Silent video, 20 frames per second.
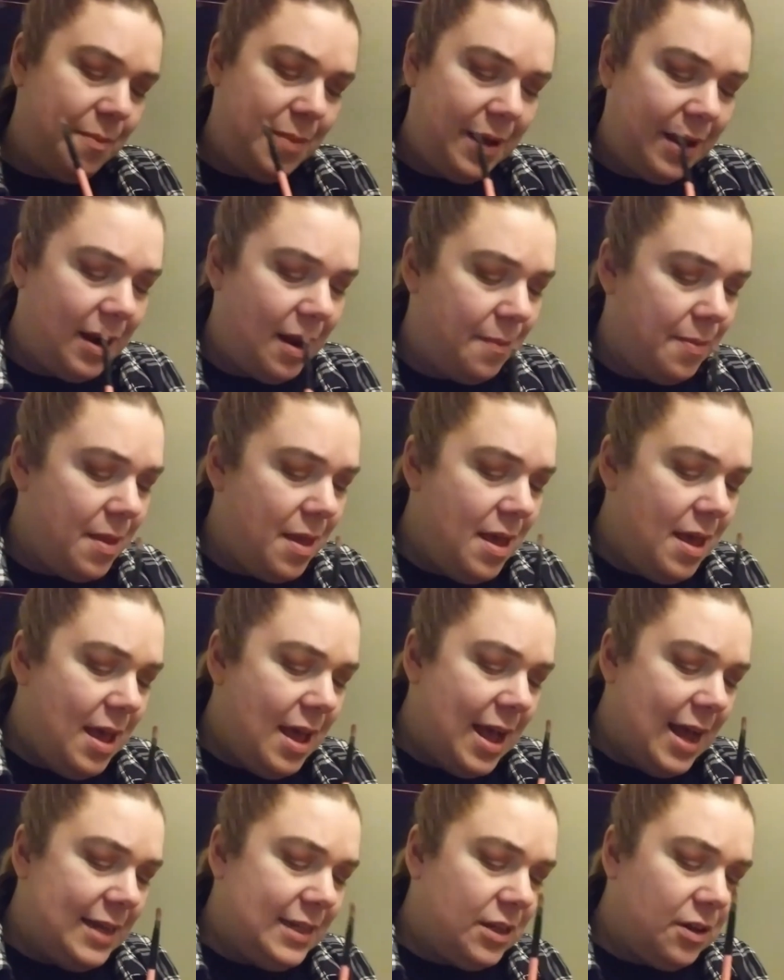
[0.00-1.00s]
picking up.
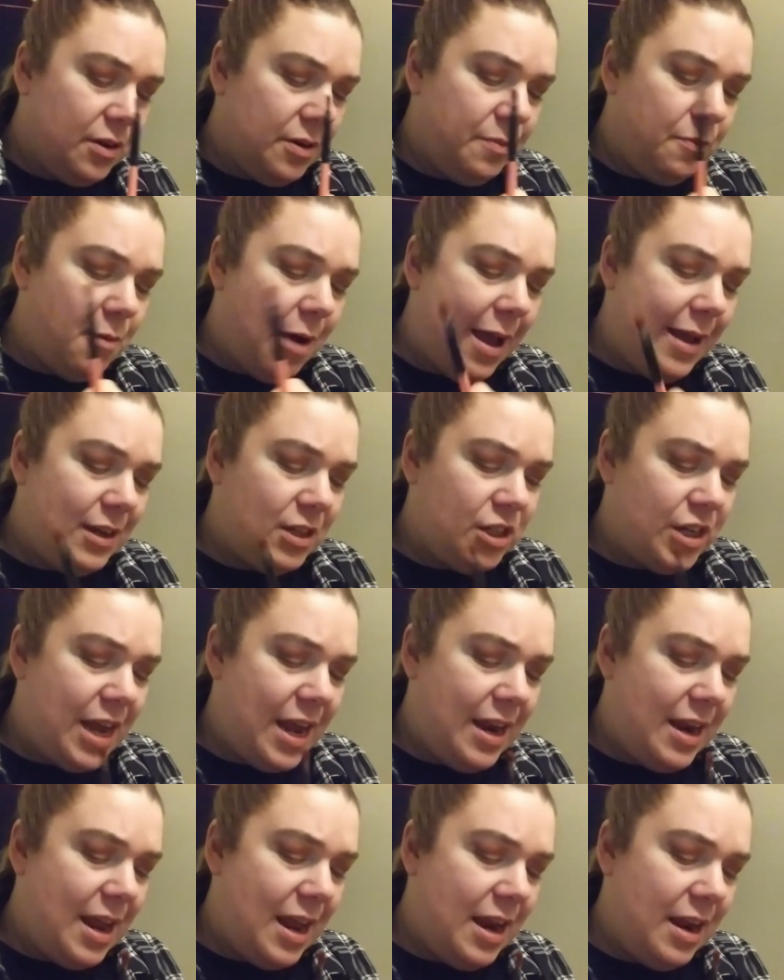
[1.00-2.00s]
It's a golden white
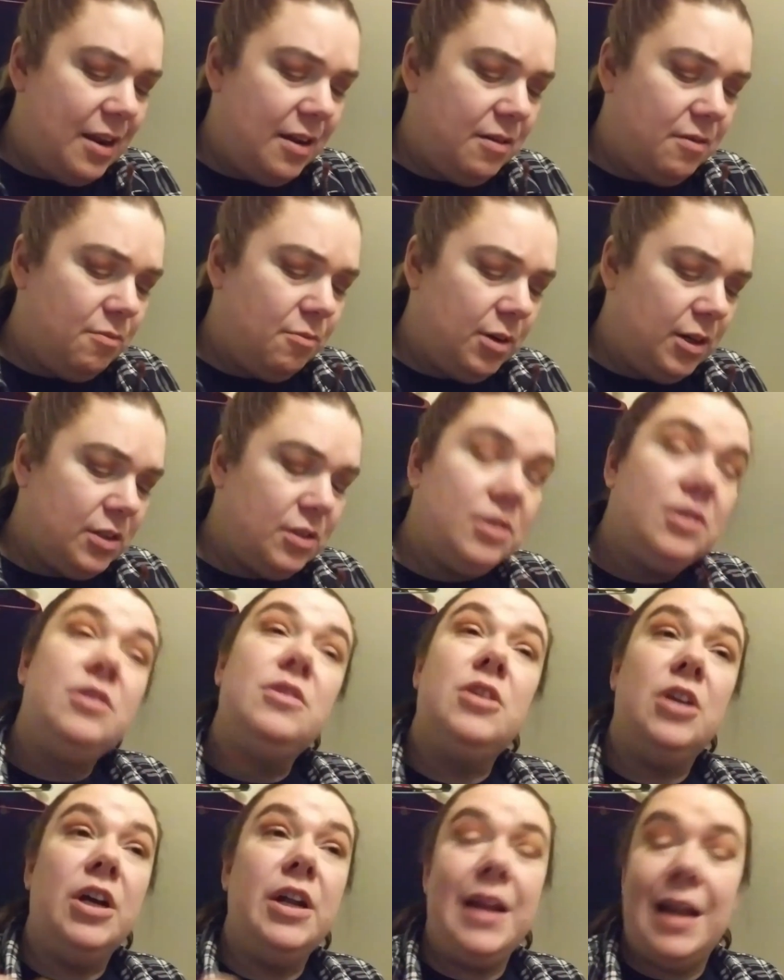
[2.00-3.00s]
shade, and it worked
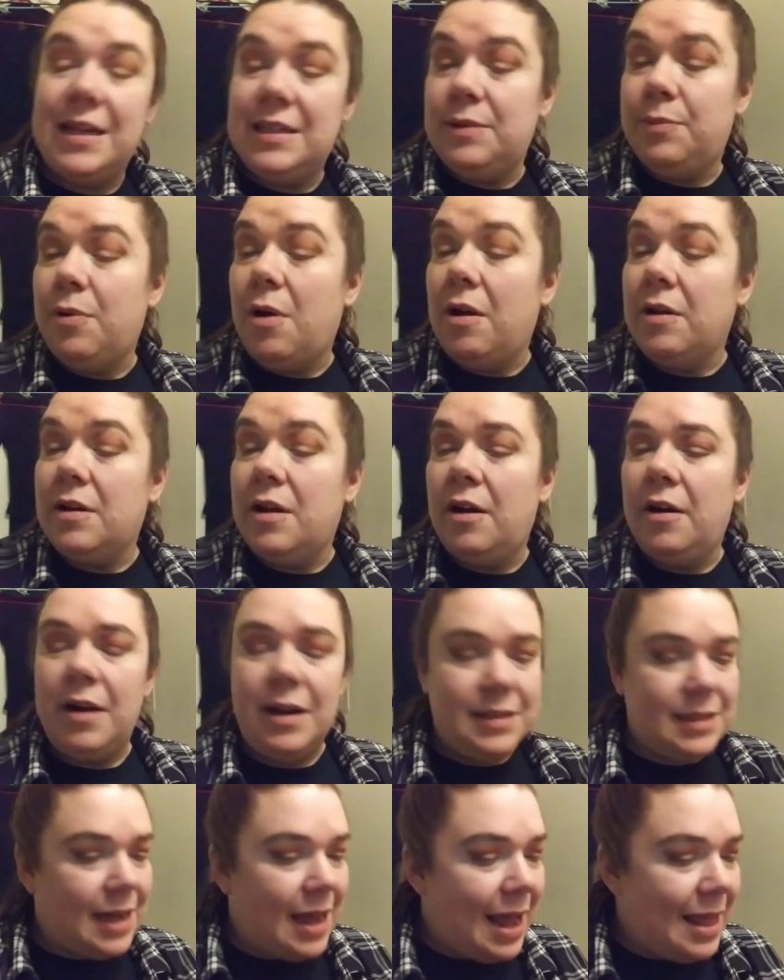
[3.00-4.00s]
good as a bronze, or
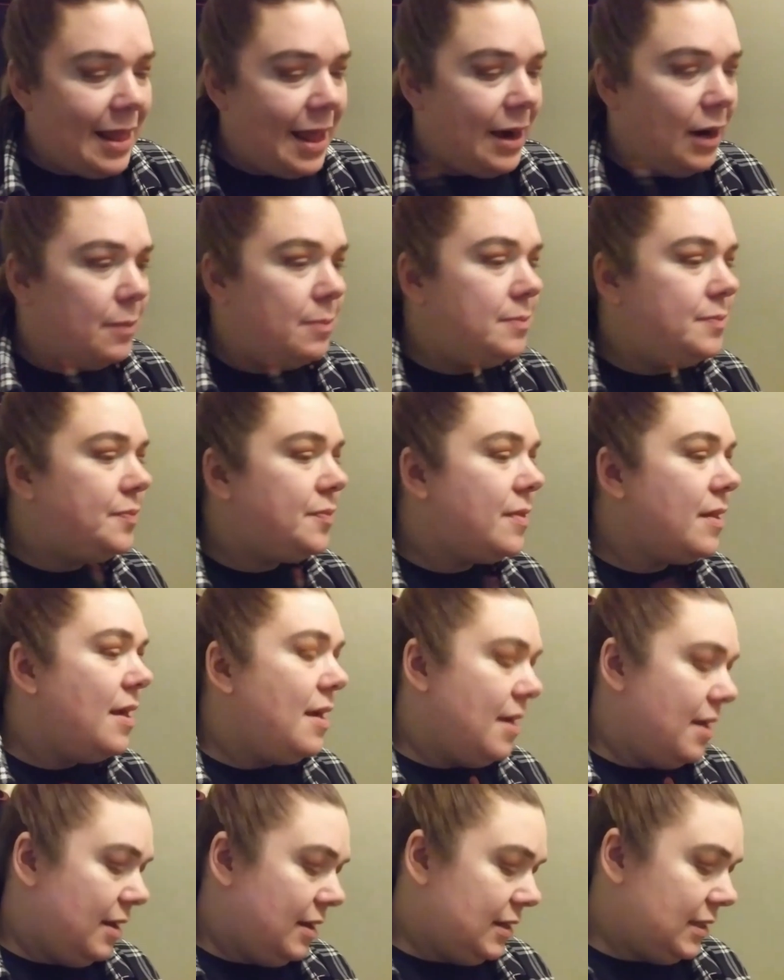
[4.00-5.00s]
as a highlighter.
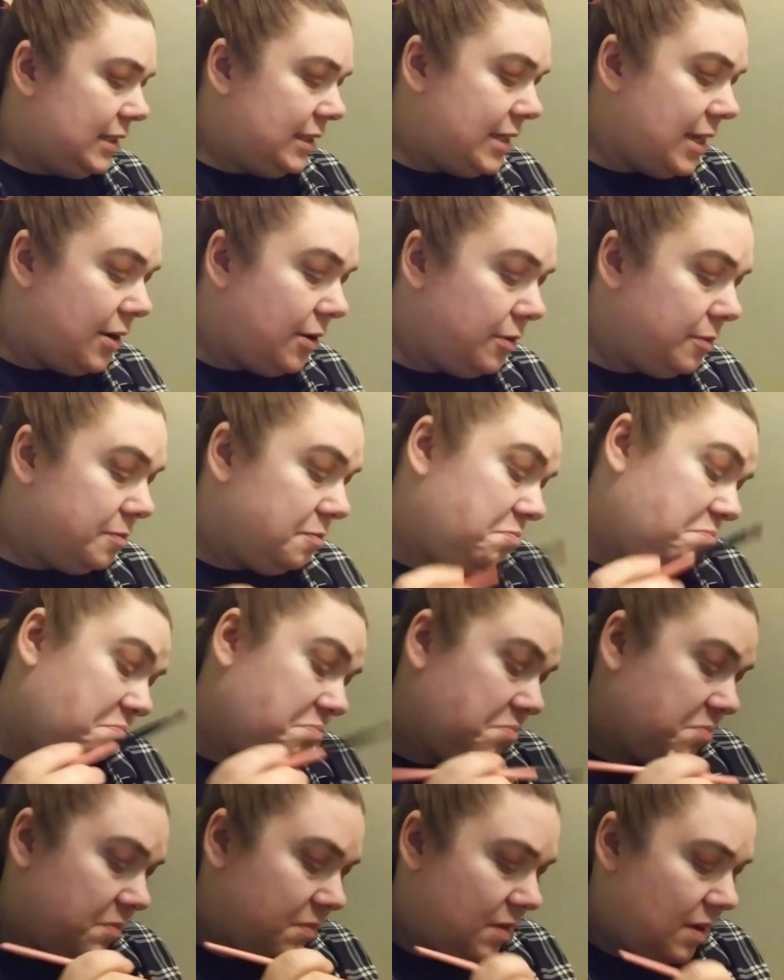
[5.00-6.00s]
So
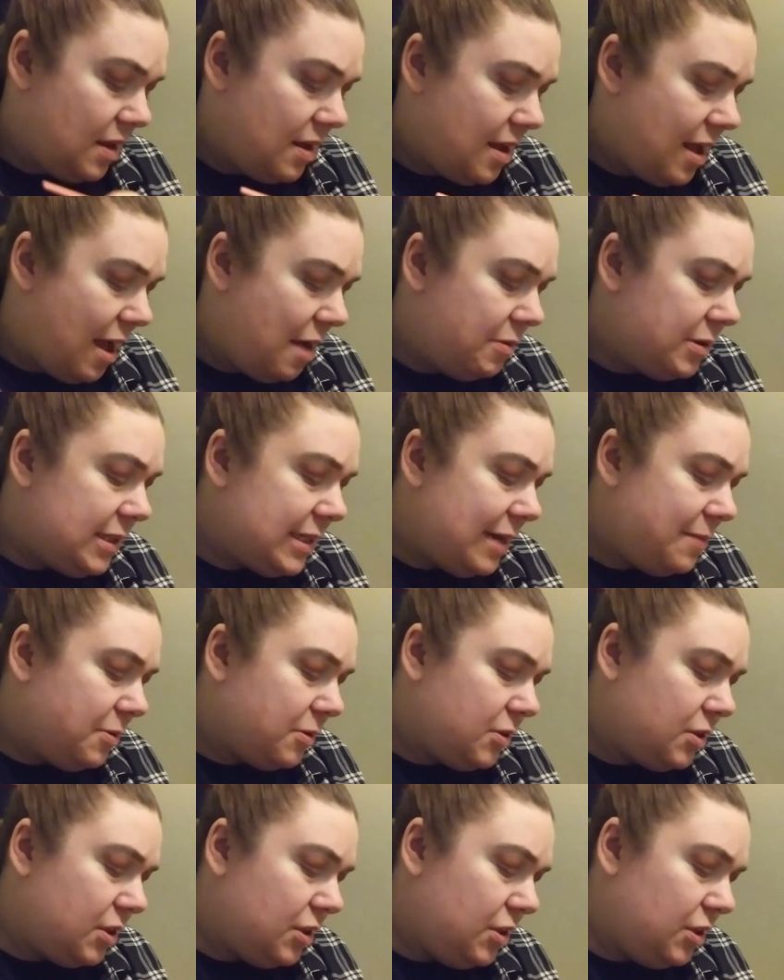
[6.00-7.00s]
I was
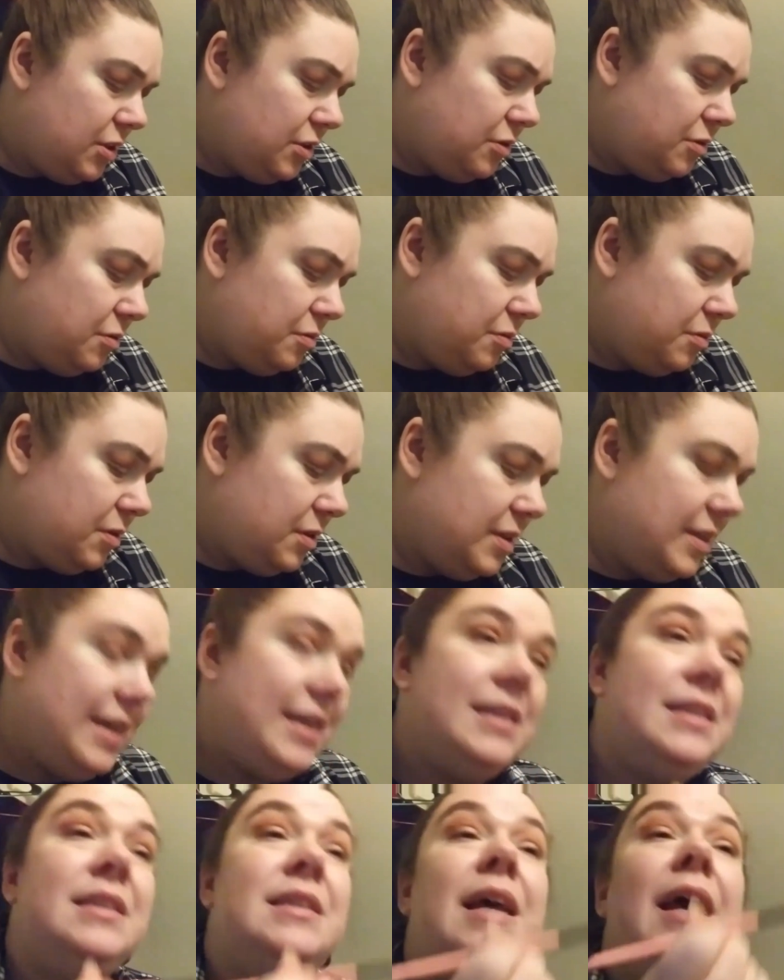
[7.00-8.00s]
able to do
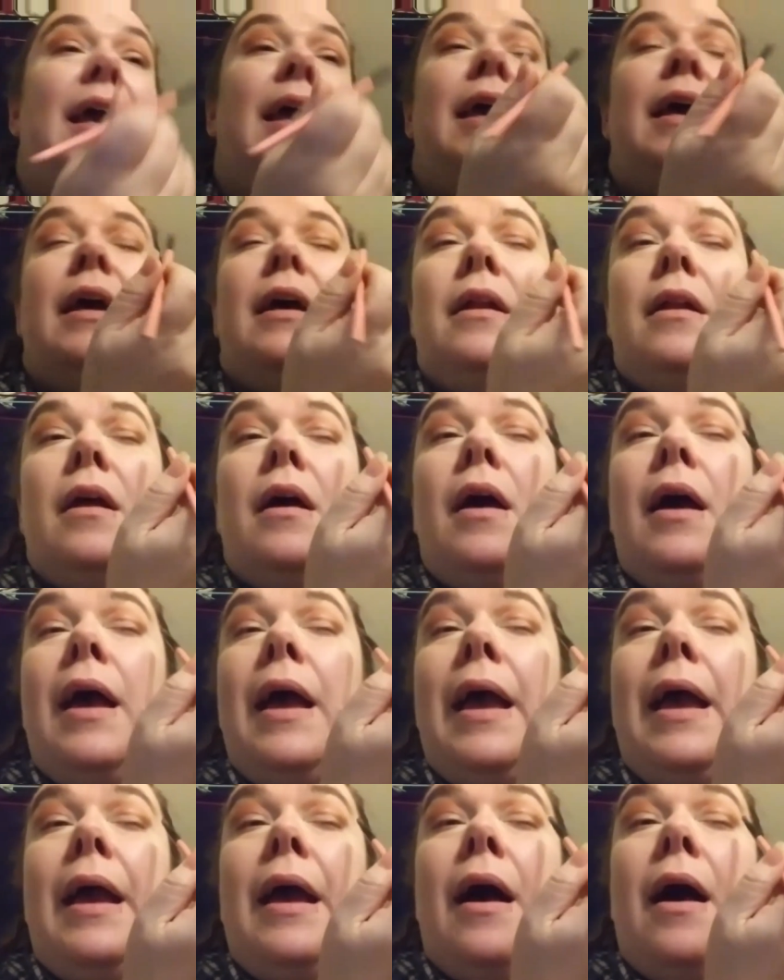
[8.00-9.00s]
this and
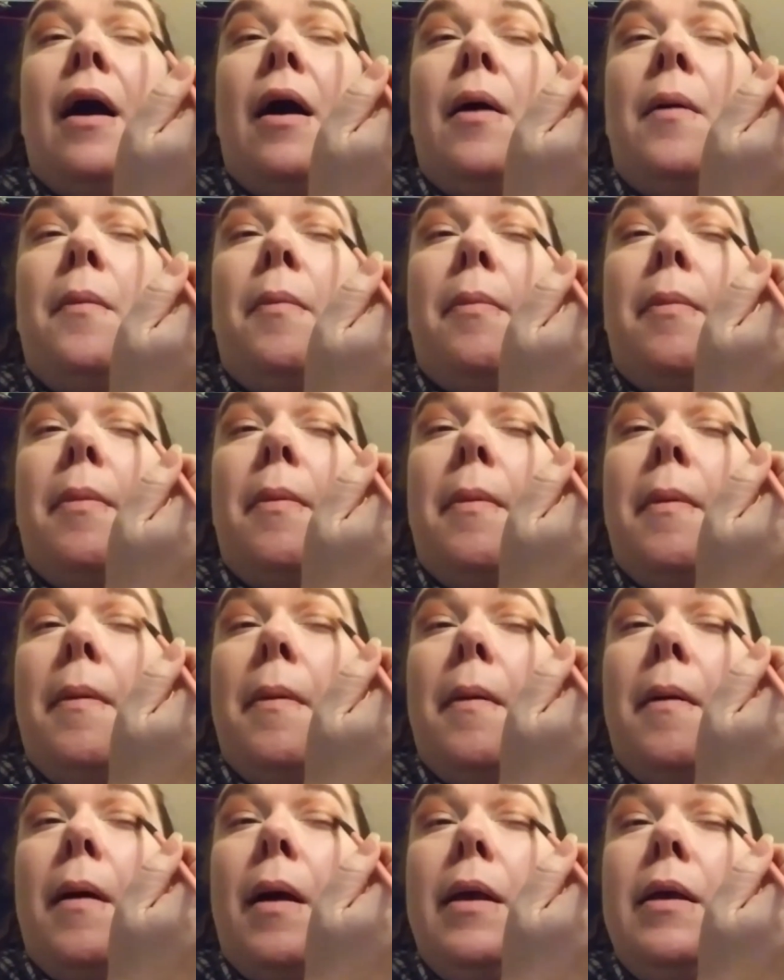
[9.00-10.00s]
I
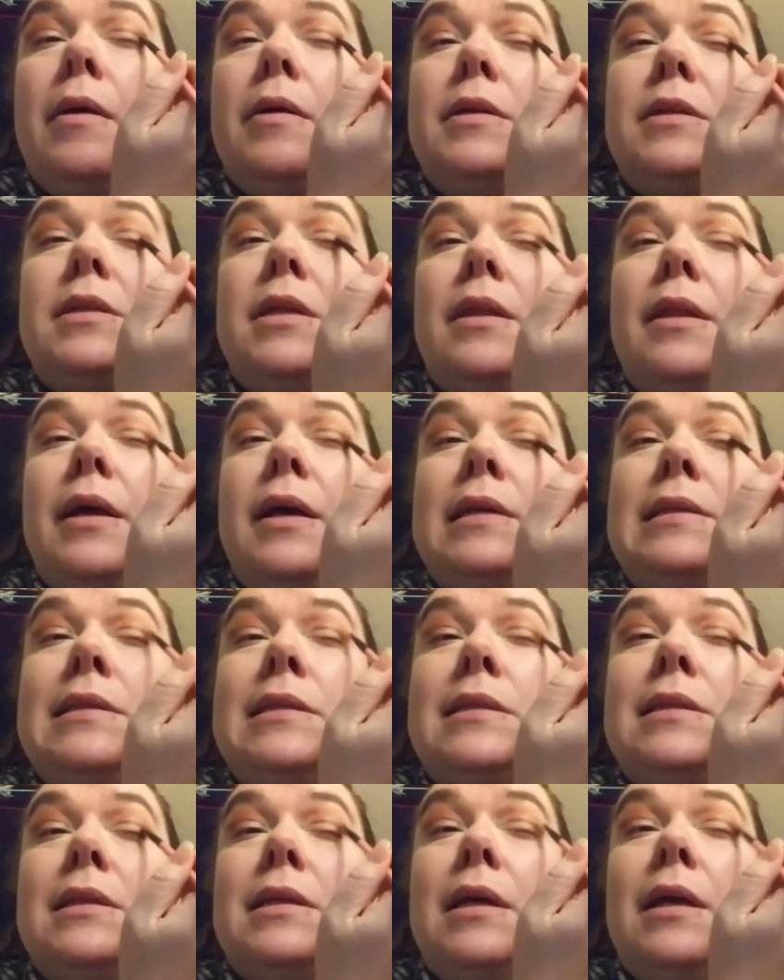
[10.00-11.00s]
used
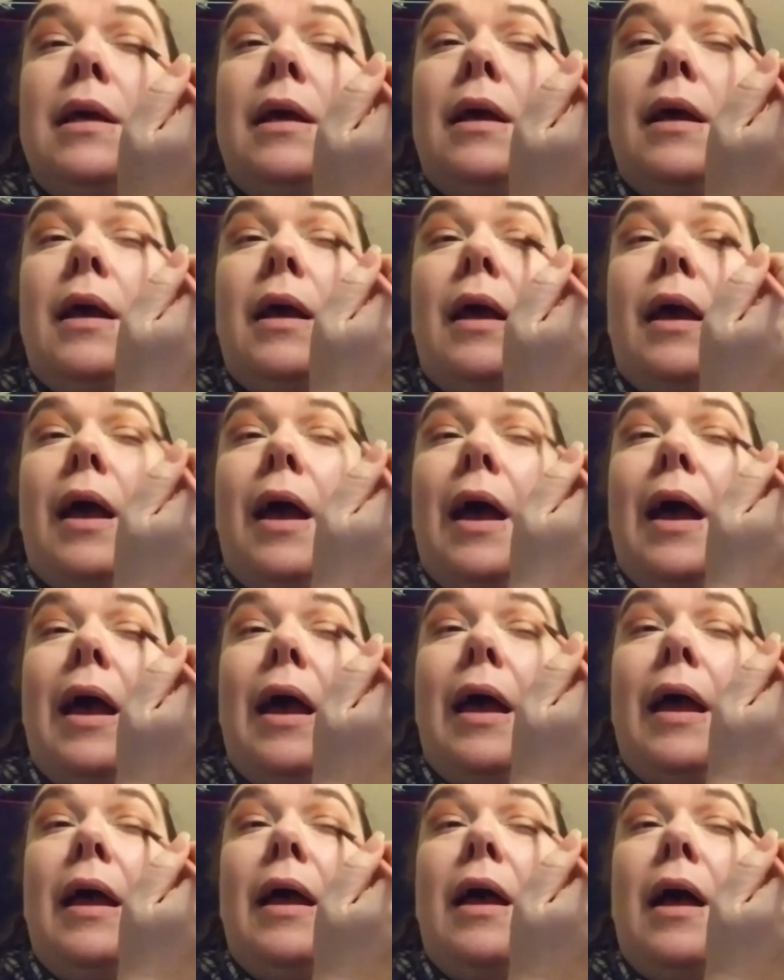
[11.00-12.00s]
this
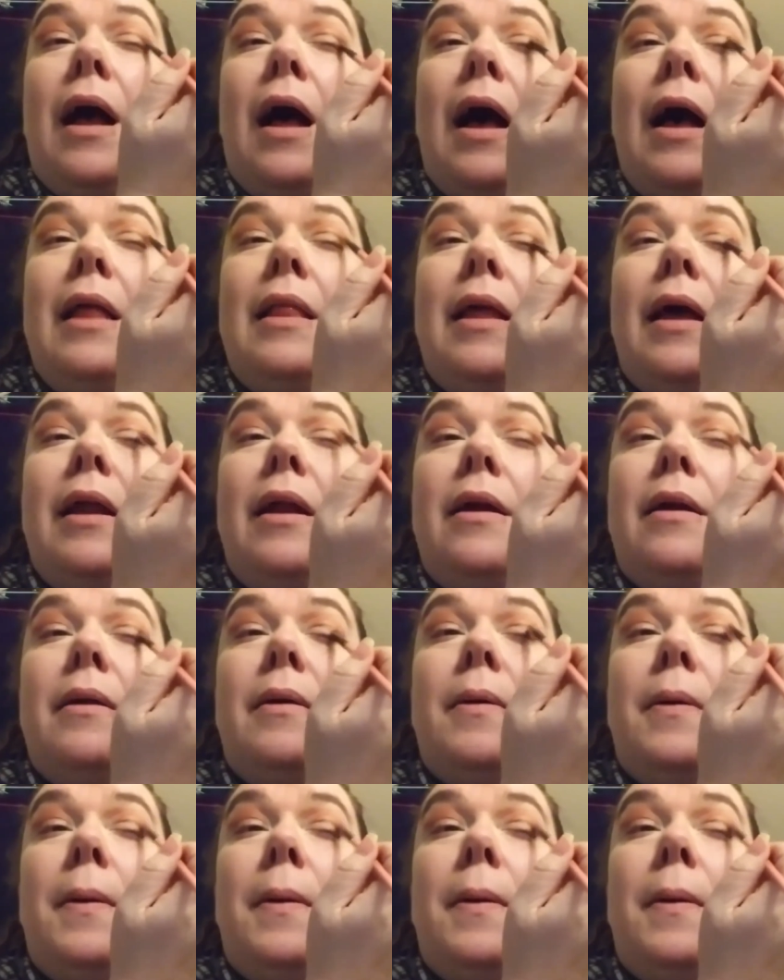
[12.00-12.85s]
eyeliner,